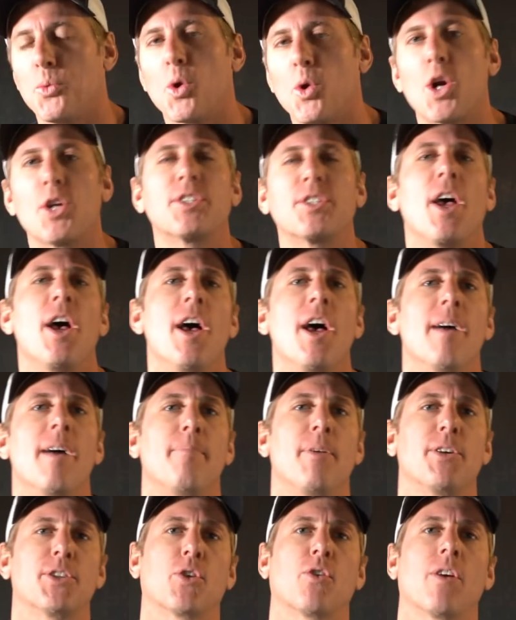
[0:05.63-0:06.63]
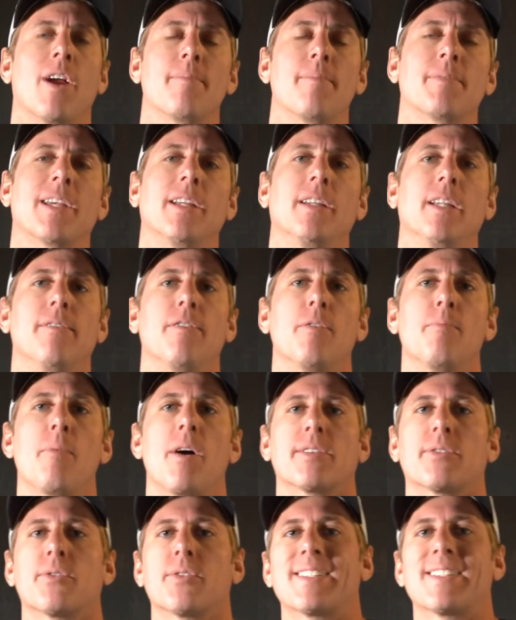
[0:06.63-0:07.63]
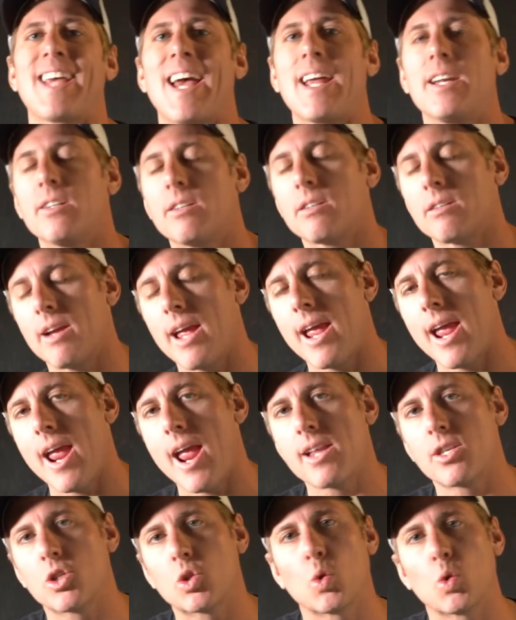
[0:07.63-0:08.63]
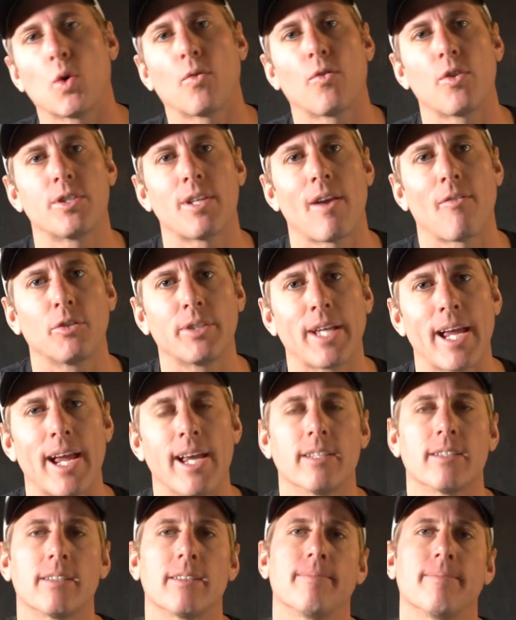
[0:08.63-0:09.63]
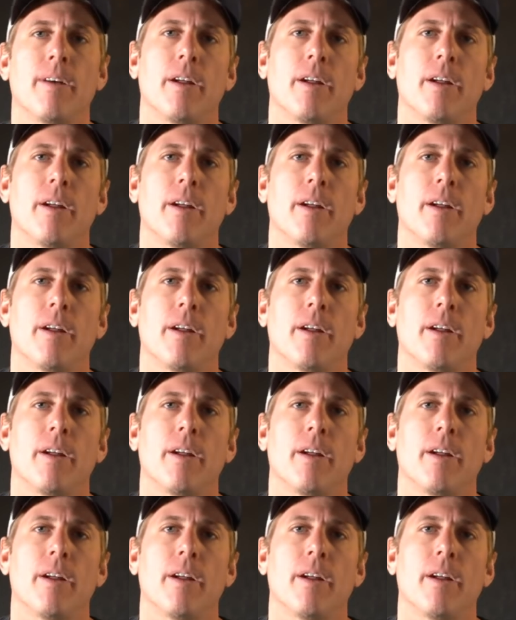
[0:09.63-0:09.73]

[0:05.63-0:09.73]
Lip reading: Worse, muscle cramps can leave your muscles tender and sore for several days.